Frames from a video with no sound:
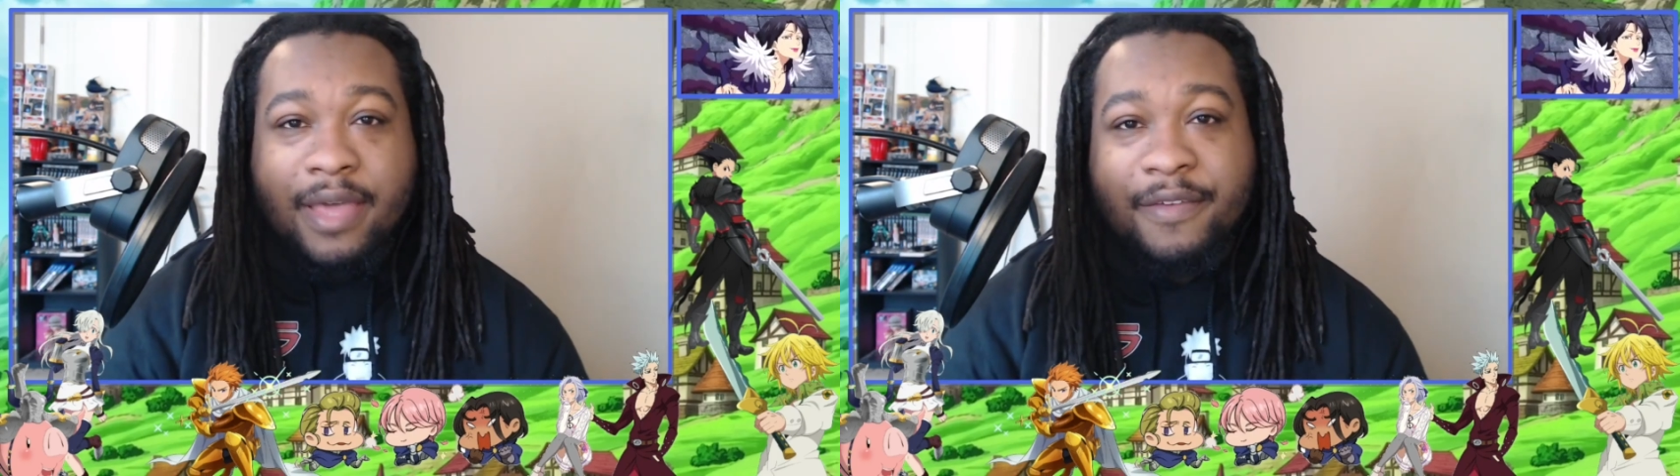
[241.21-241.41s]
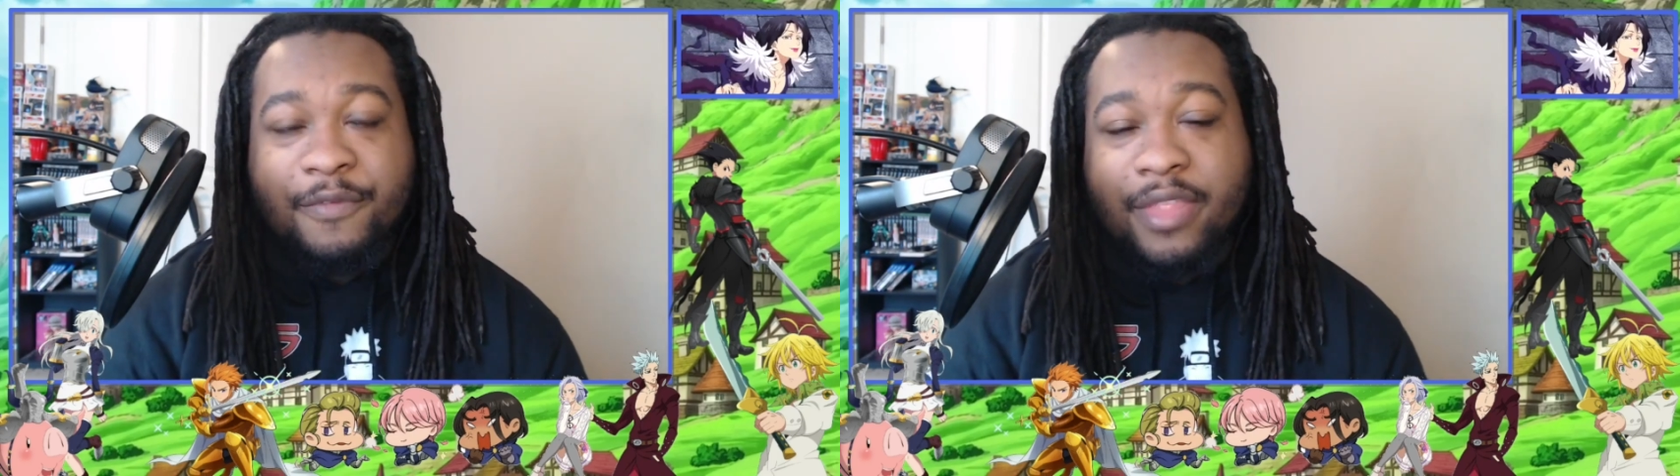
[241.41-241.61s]

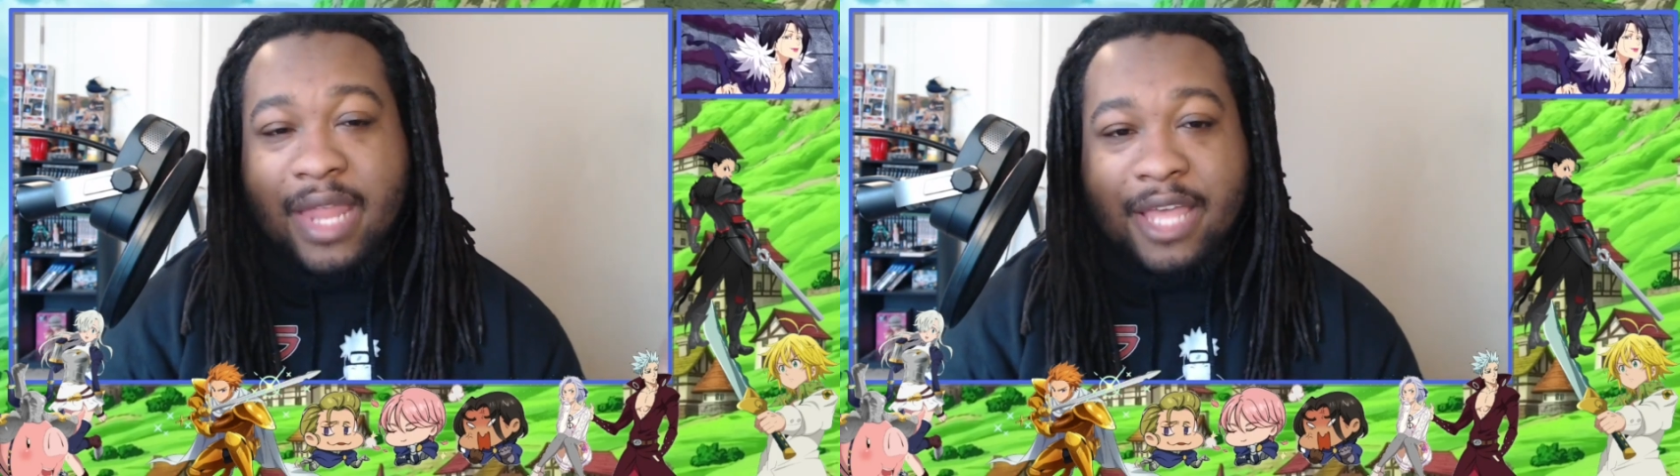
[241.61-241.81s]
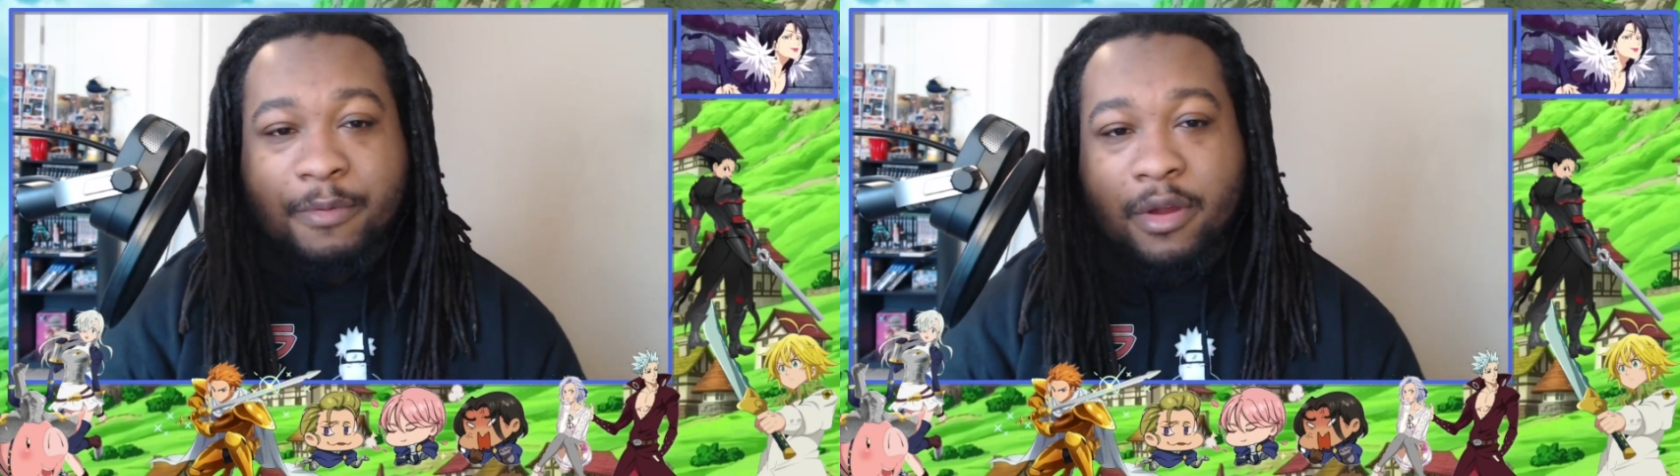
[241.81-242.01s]
And then for the
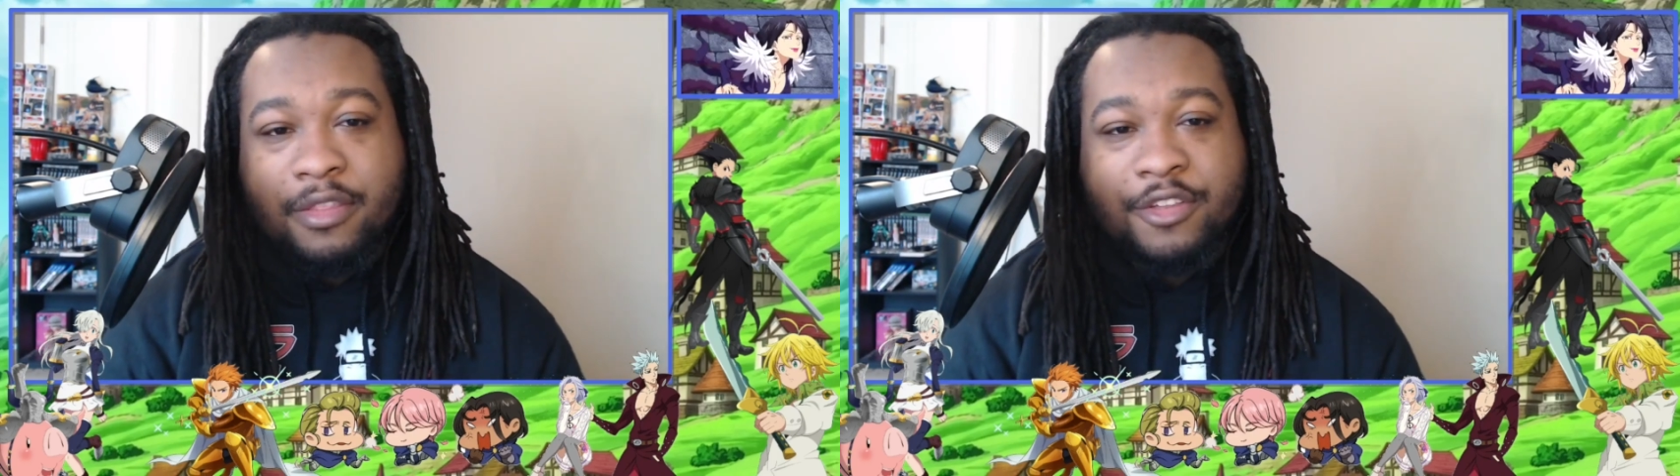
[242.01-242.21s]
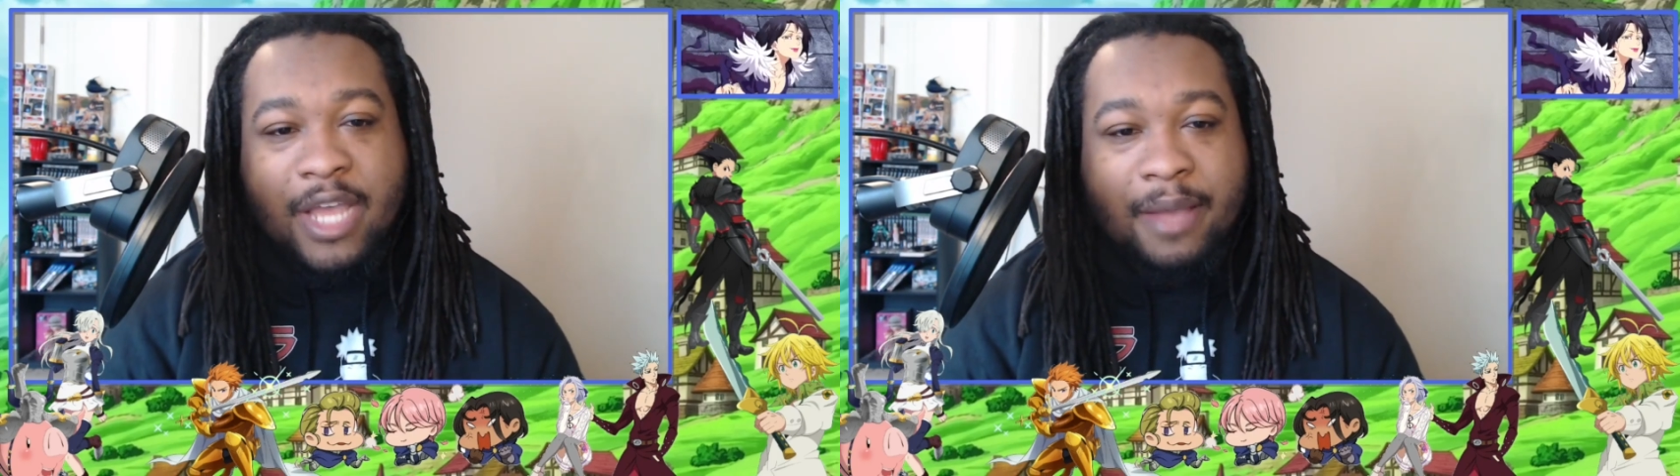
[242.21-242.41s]
last part
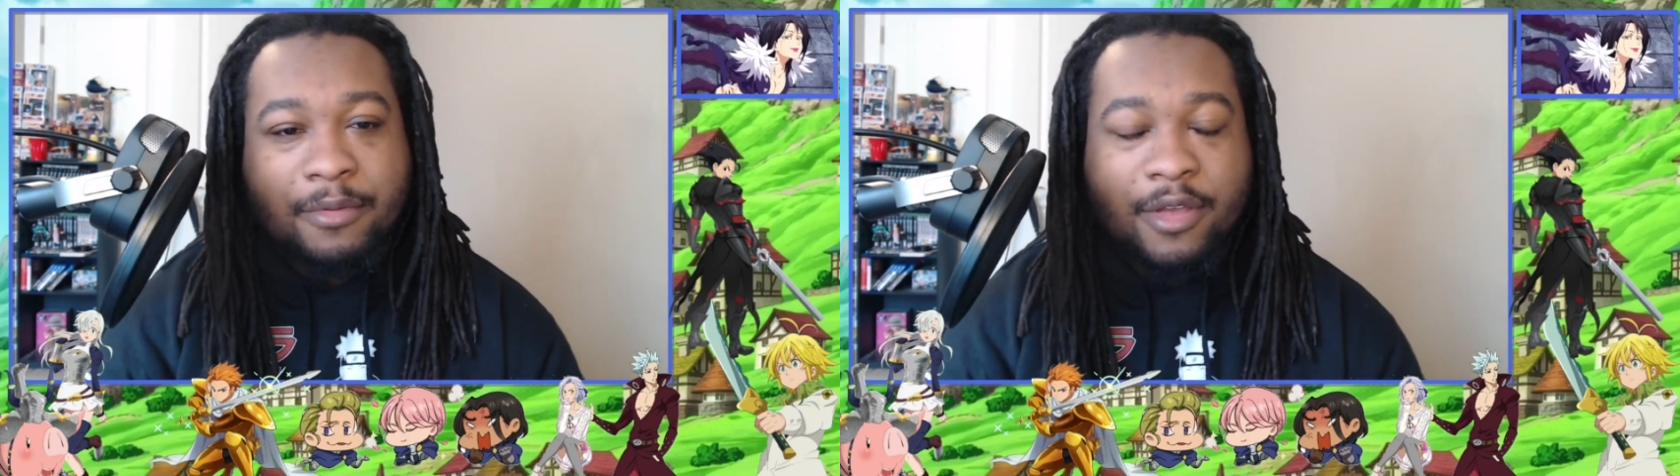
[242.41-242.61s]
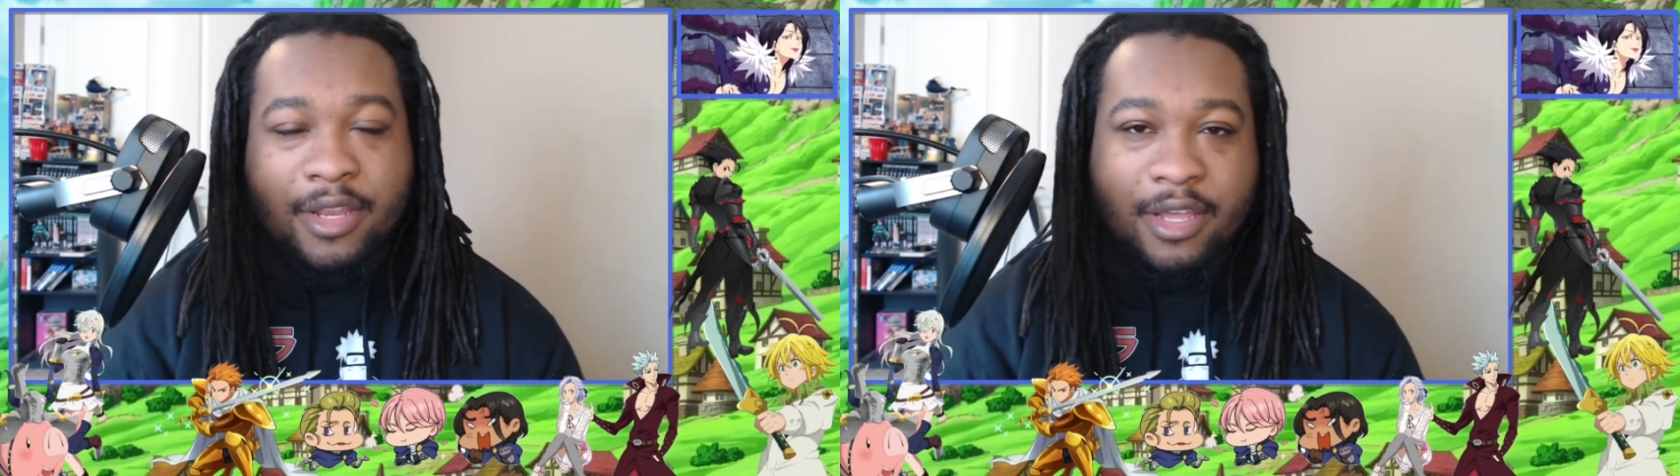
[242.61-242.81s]
of the
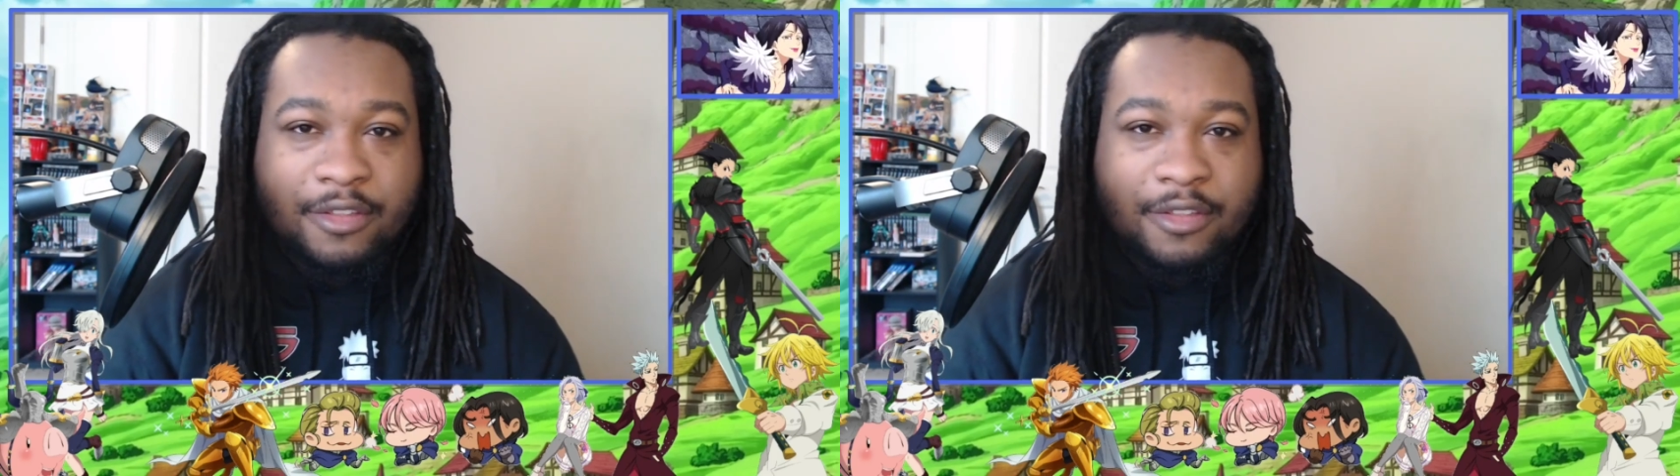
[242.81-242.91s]
chapter, it does